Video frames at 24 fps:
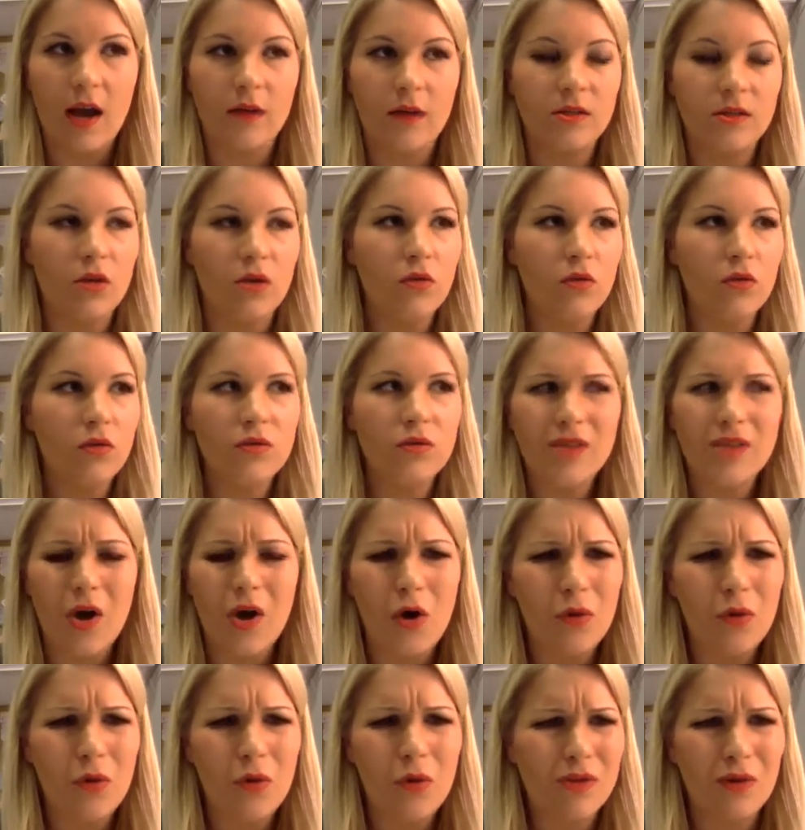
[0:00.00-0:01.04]
Don't lose
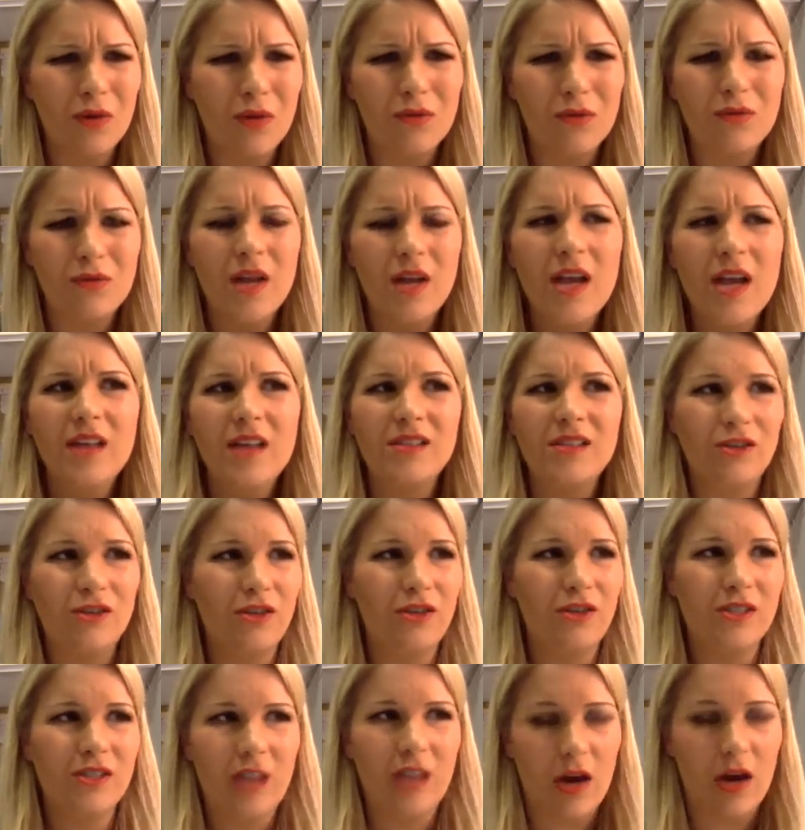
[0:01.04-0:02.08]
hope. Don't
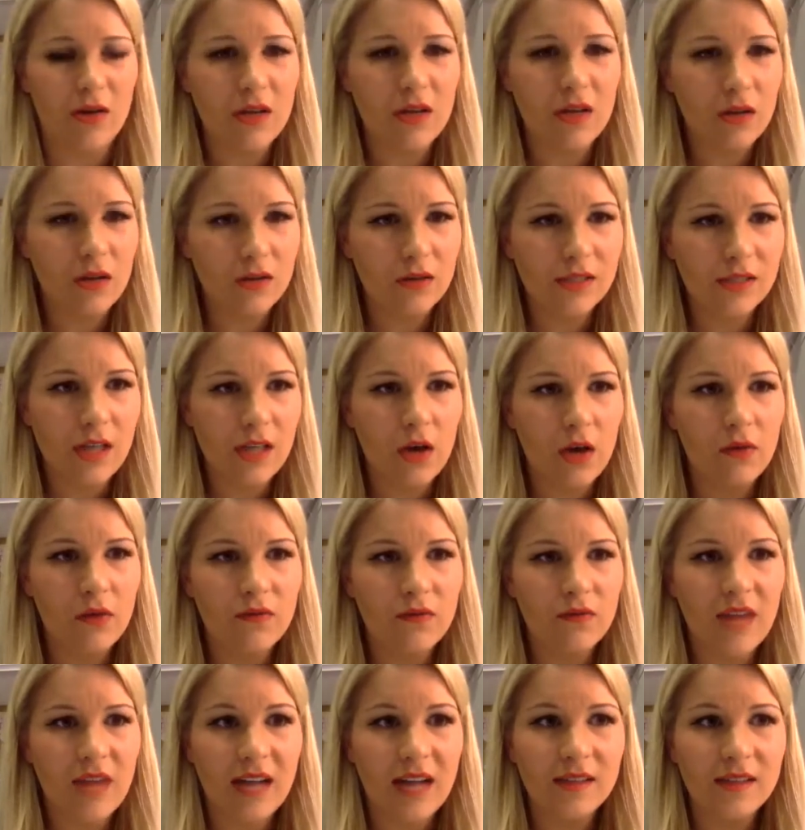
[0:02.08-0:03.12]
start doubting yourself.
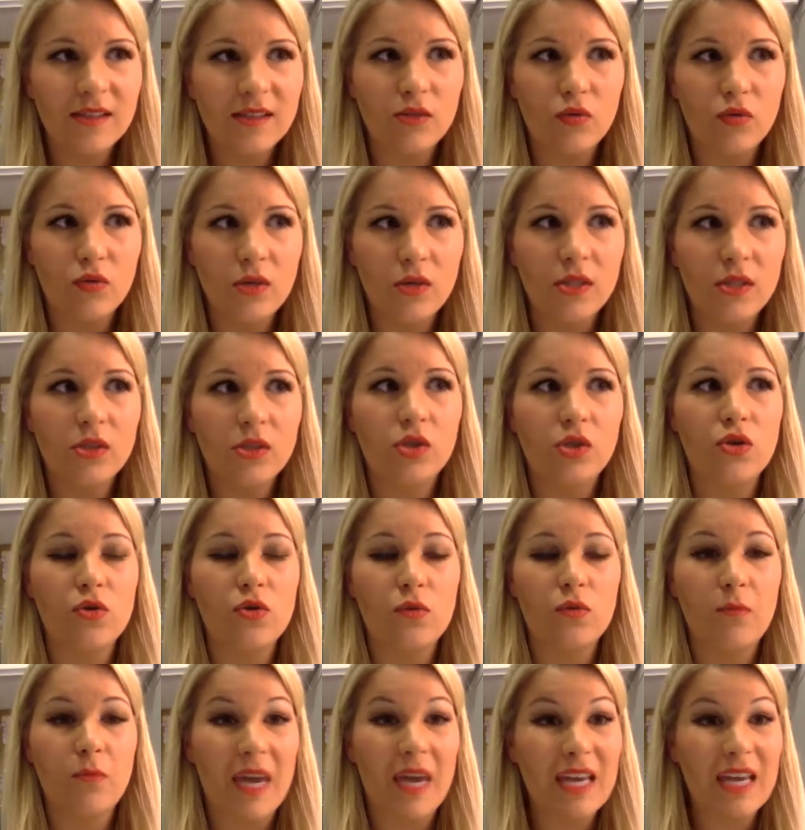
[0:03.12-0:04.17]
That's going
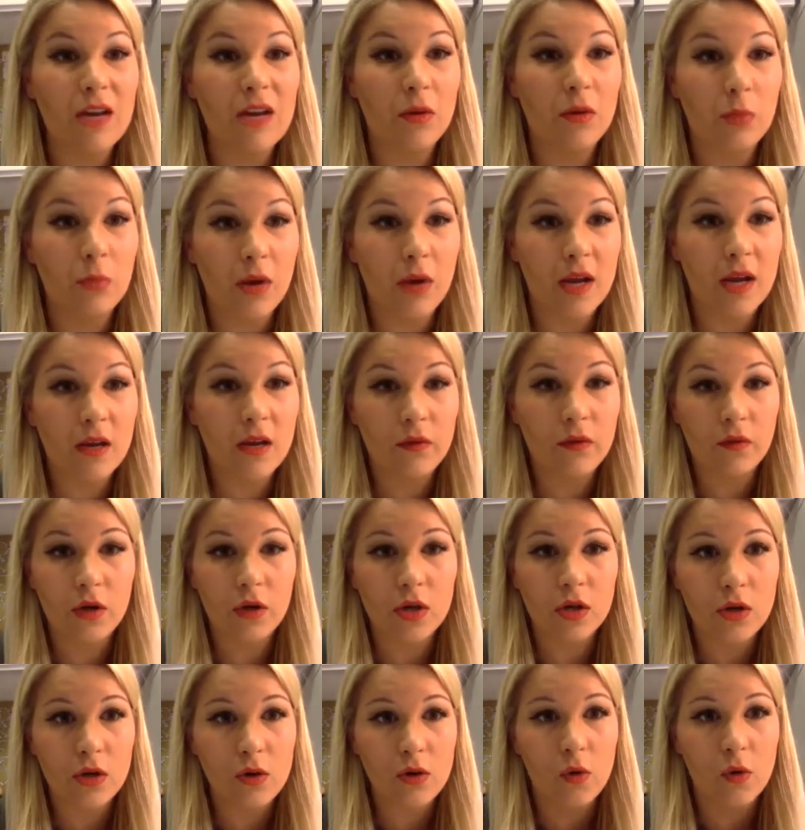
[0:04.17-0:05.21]
to make it or break it for
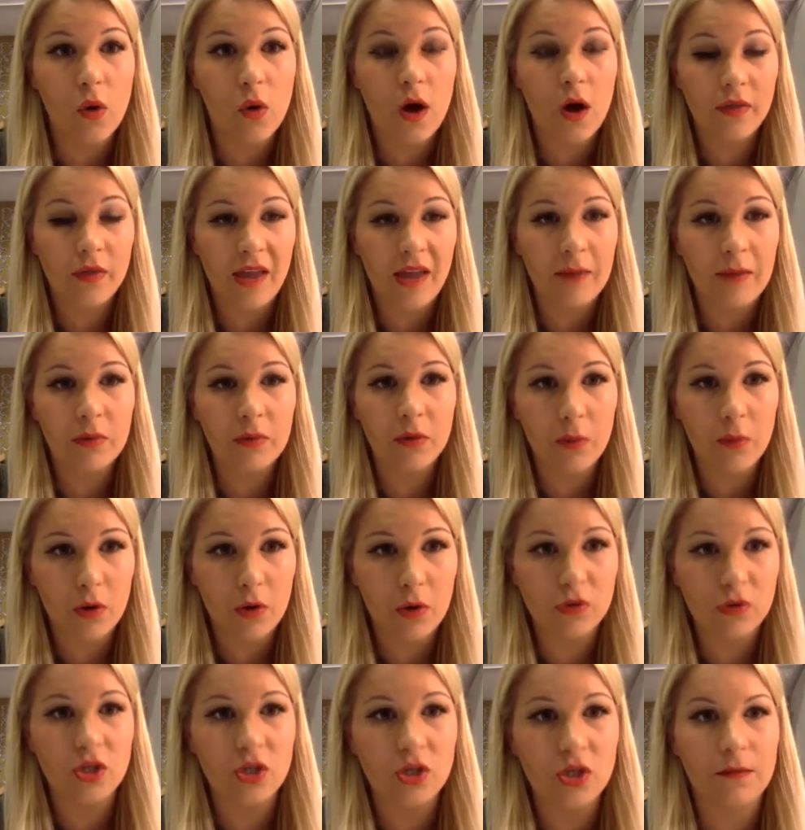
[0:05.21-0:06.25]
you on that promotion.